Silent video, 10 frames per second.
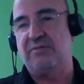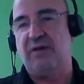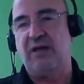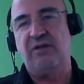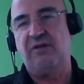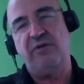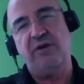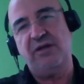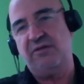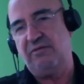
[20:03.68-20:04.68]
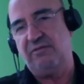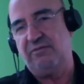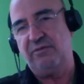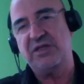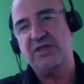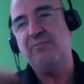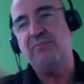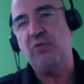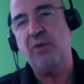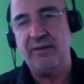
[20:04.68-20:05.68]
In a very, very
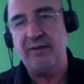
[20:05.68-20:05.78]
simple way.